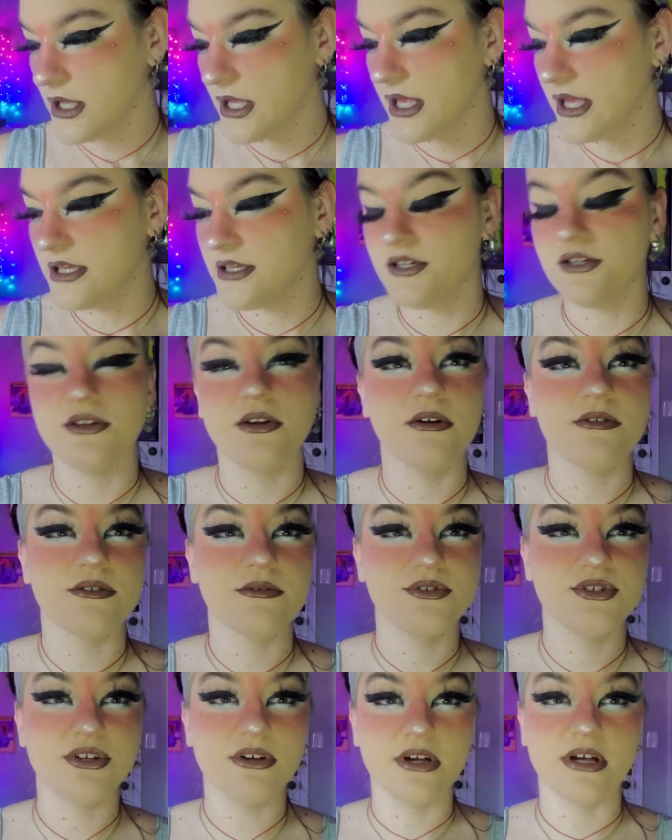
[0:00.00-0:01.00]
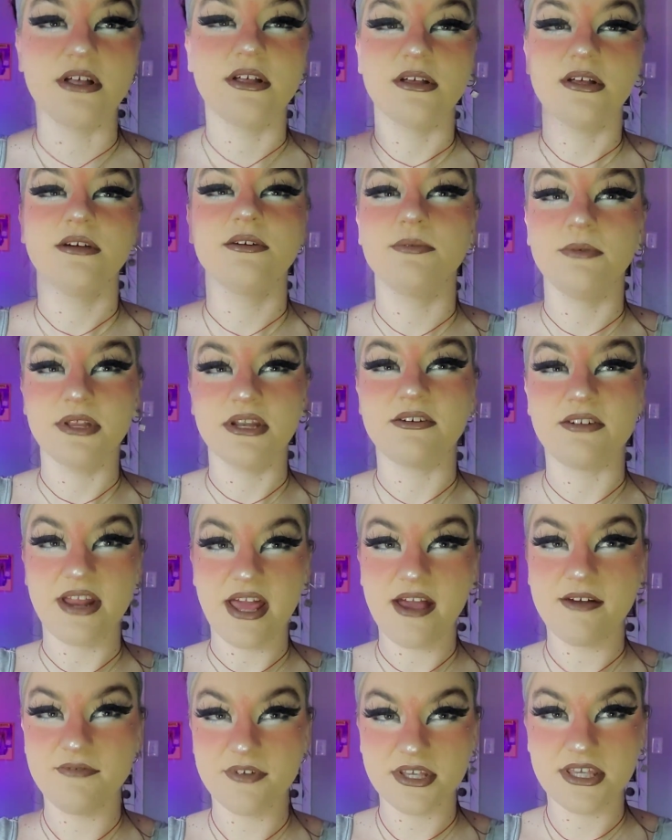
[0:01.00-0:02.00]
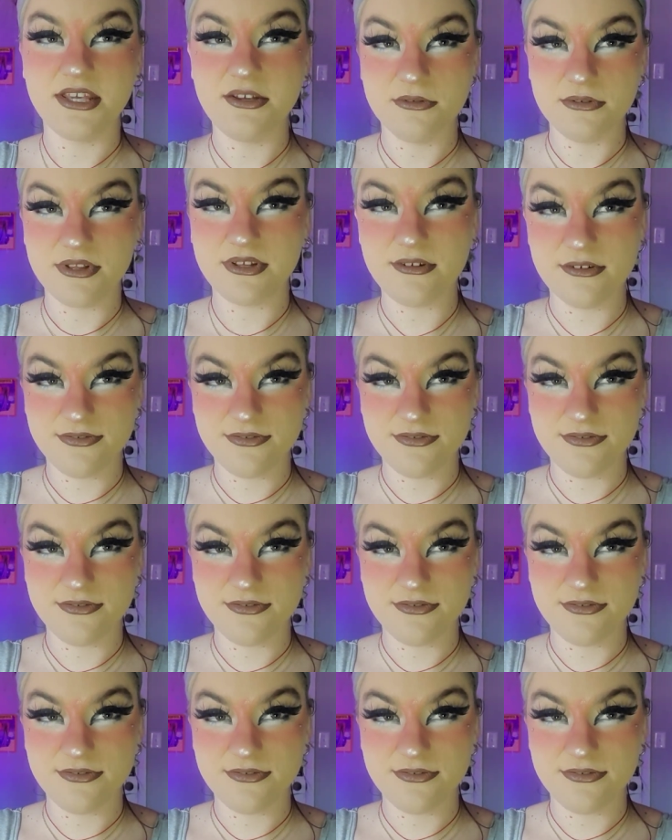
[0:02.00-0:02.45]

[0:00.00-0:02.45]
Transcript: And you know the drill. We don't have a cute little